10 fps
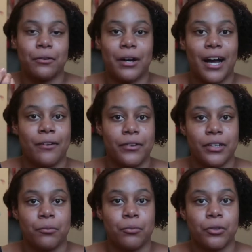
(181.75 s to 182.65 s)
I don't have it
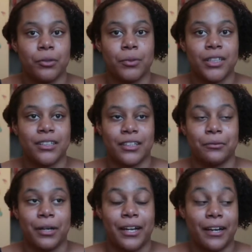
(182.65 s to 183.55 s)
anymore because I
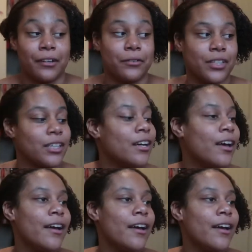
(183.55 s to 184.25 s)
ran out of it.